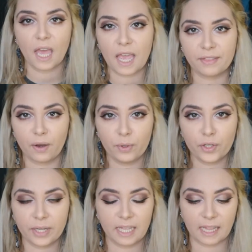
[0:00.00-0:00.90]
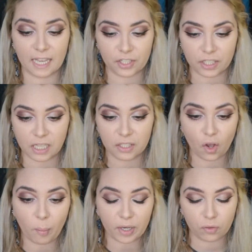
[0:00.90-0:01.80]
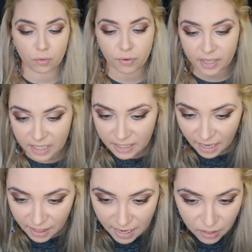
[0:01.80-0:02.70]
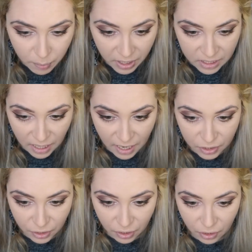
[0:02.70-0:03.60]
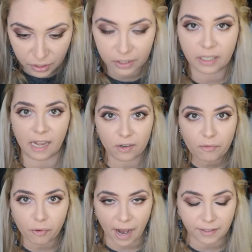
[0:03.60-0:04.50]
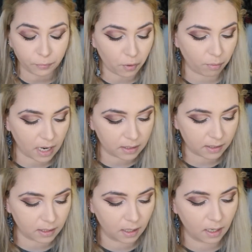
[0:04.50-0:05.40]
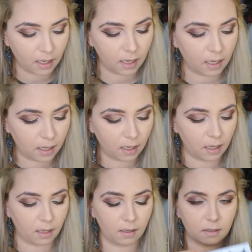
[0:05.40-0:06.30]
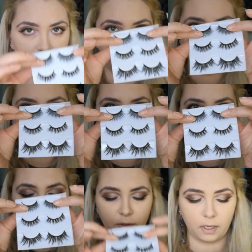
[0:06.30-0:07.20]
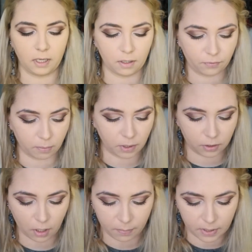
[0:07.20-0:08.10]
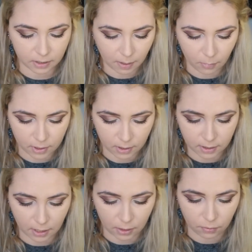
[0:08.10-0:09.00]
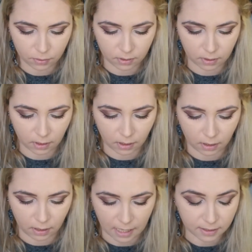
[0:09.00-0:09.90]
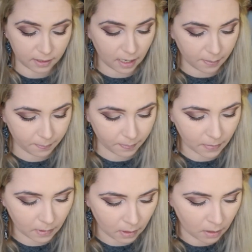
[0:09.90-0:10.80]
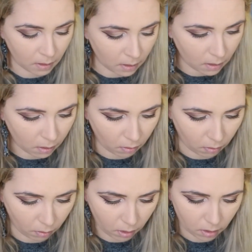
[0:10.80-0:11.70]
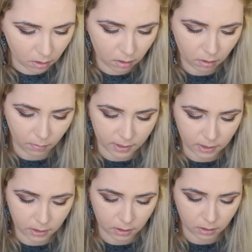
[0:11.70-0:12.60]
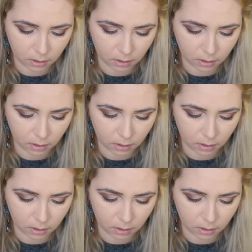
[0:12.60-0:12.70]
And now we're doing lashes. Let's hope I don't ruin this eyeliner because I actually got it kind of right for once. These ones over here from the top, the same ones as I used last time. Or was it?